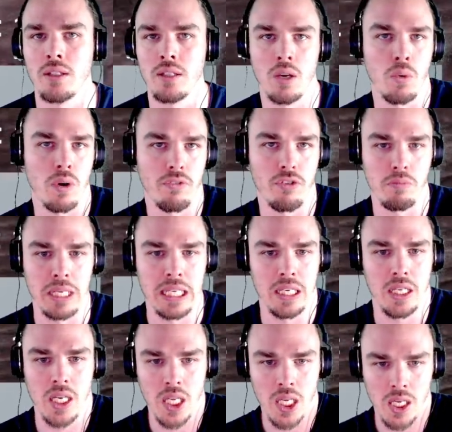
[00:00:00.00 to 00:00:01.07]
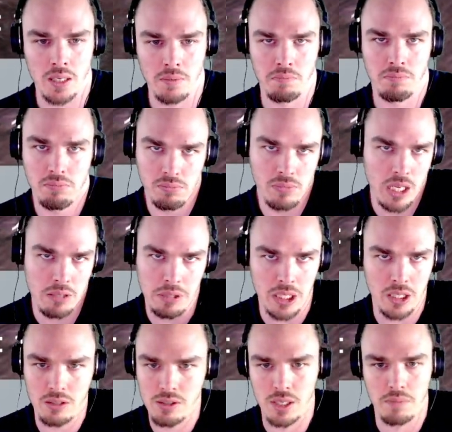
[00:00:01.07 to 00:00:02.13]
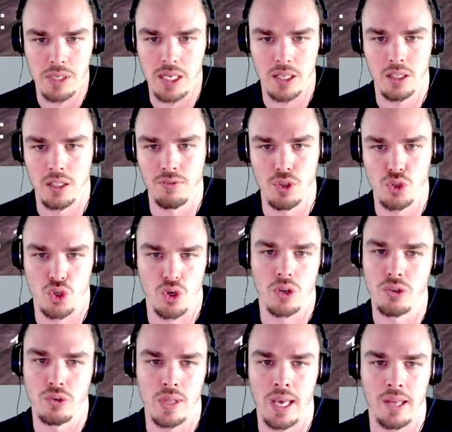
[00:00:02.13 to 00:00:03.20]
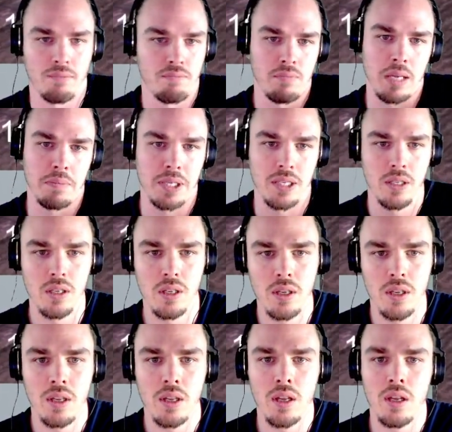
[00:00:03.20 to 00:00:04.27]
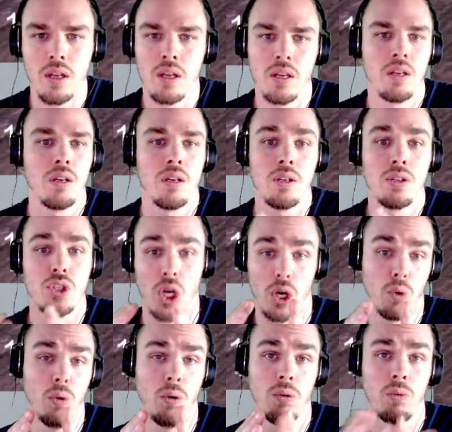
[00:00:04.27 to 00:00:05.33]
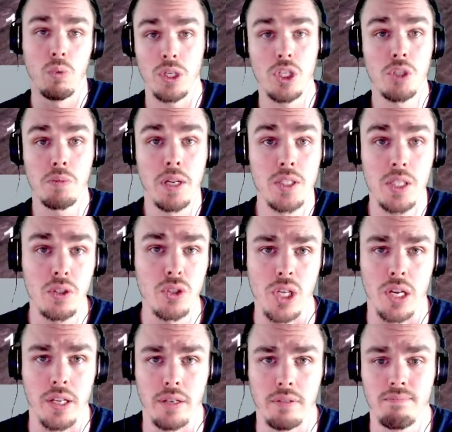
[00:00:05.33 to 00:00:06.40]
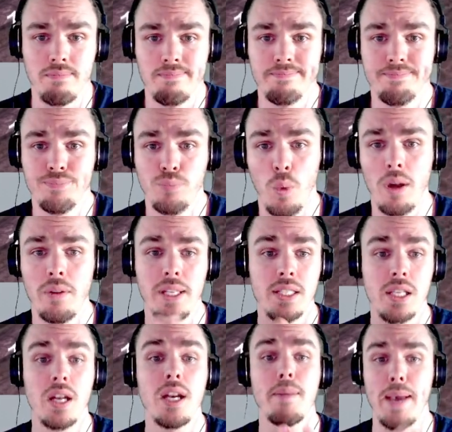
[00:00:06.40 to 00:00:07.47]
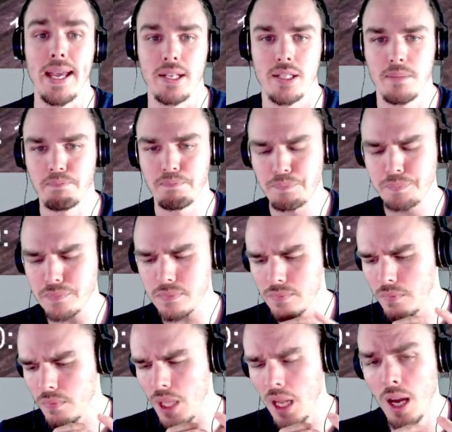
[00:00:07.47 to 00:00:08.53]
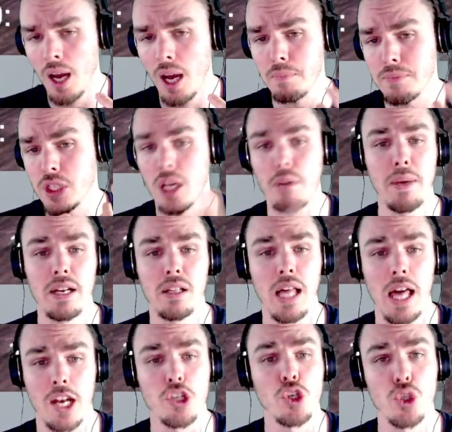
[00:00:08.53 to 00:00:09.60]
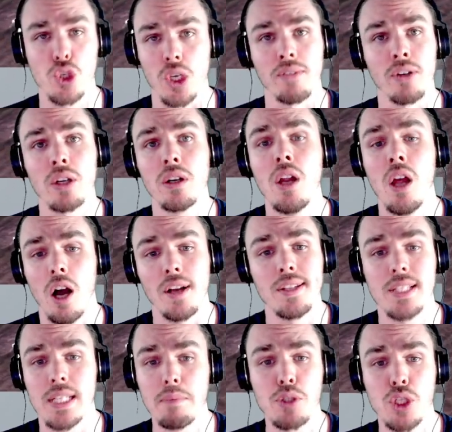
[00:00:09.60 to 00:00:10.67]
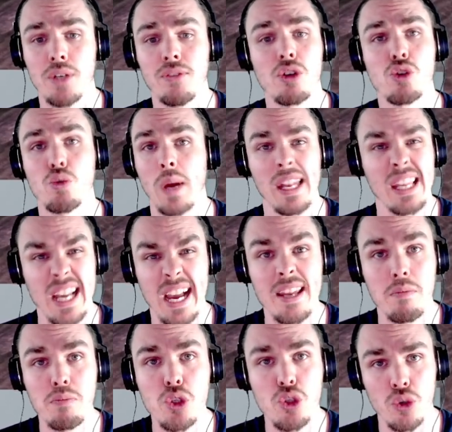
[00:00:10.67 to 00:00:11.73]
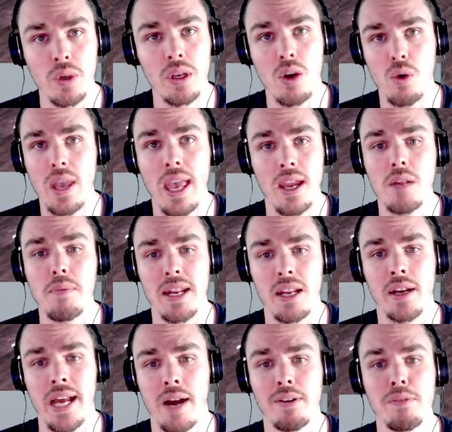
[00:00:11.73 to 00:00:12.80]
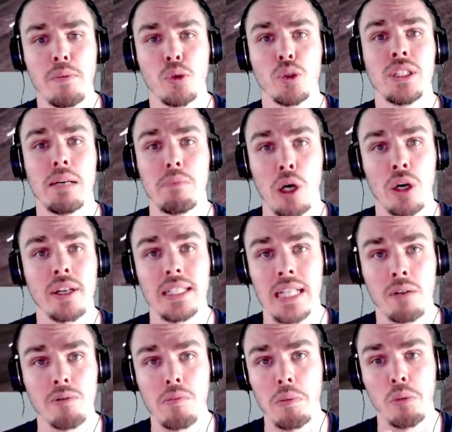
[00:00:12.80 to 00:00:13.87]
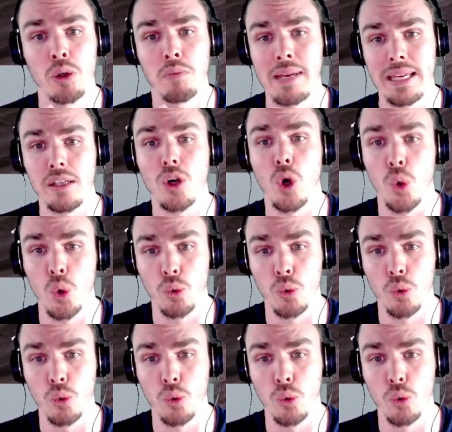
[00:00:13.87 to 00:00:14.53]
they weren't for me, and maybe someday in the future I'll do that, maybe. So what do you spend seals on then? Well, it's going to depend. It's going to depend a lot on your server. On some servers, relic items are doing okay, depending on how many people are in that market and how many people are making old